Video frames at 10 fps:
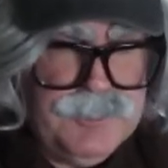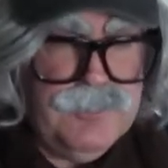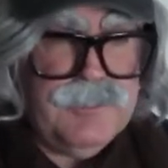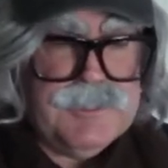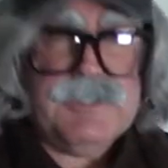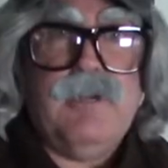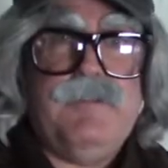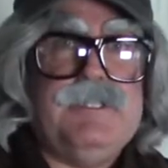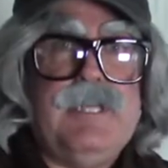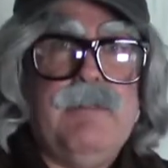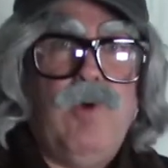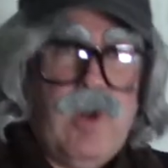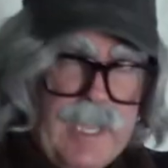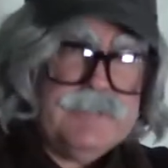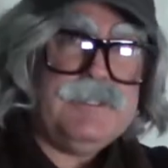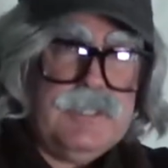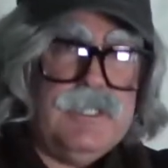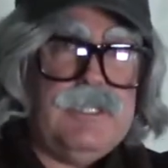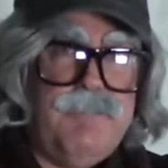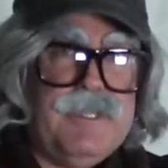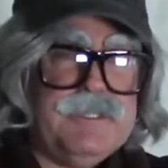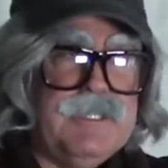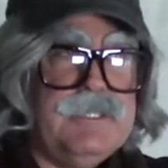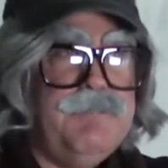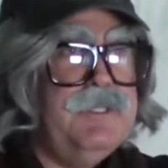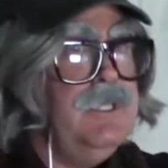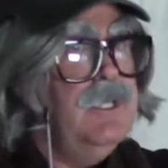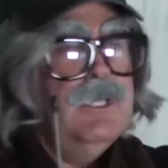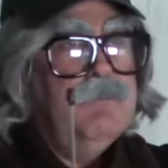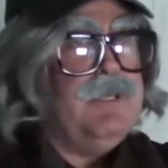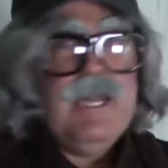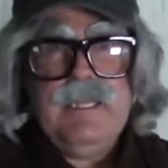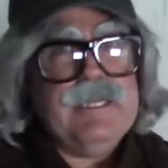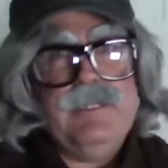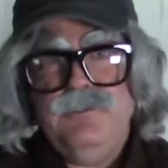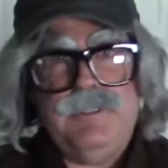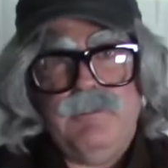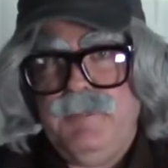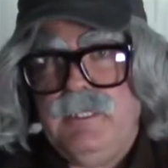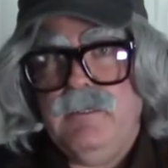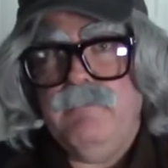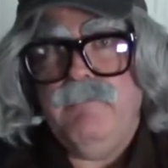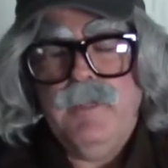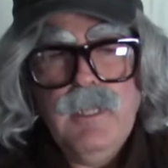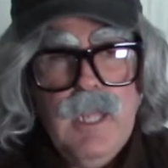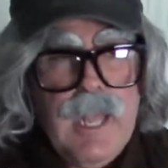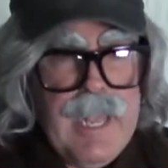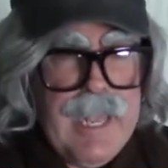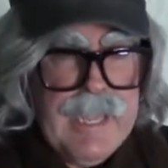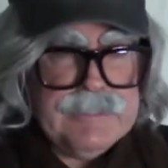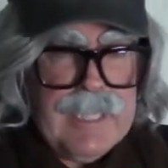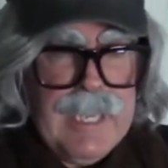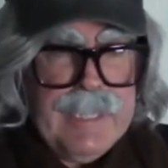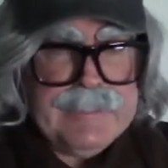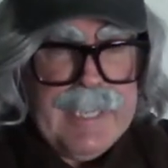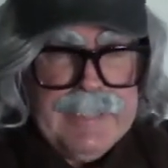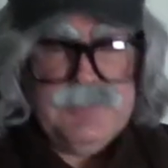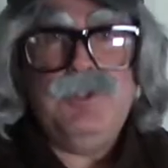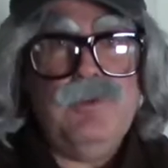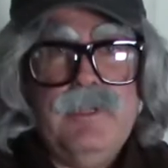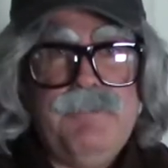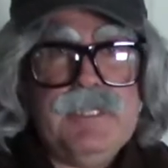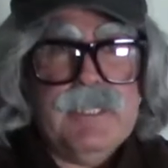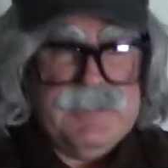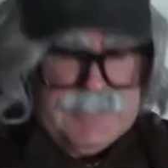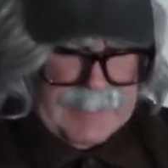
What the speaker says: do the service anymore. I'm still in the business, but not like I used to be. And I can't do it because